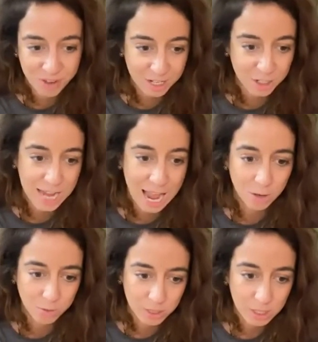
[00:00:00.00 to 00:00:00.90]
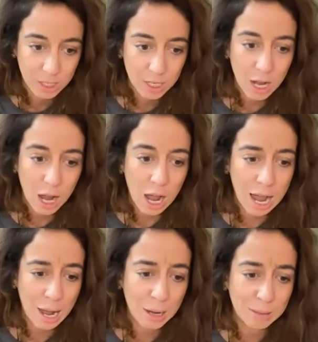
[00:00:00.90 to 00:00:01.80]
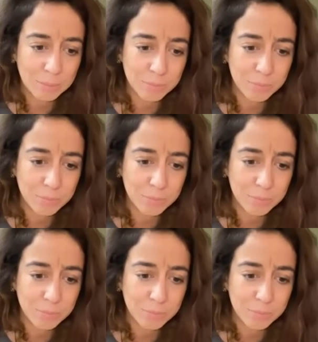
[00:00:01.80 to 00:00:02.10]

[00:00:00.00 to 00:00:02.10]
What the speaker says: fire down.